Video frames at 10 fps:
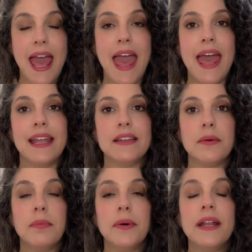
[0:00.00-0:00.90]
and
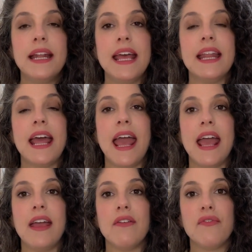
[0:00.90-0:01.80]
put it in
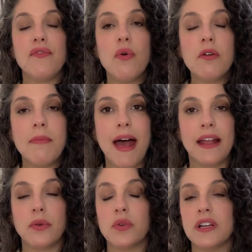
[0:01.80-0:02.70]
a
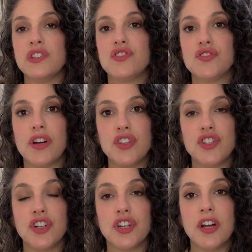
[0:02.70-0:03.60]
format or a
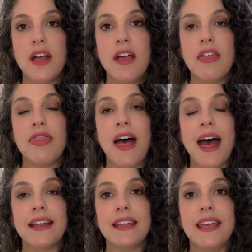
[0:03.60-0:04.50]
structure
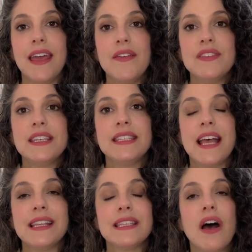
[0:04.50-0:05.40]
that gives a
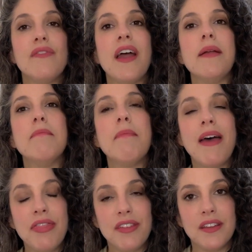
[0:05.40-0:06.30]
sense of a
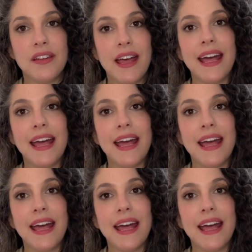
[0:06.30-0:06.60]
method,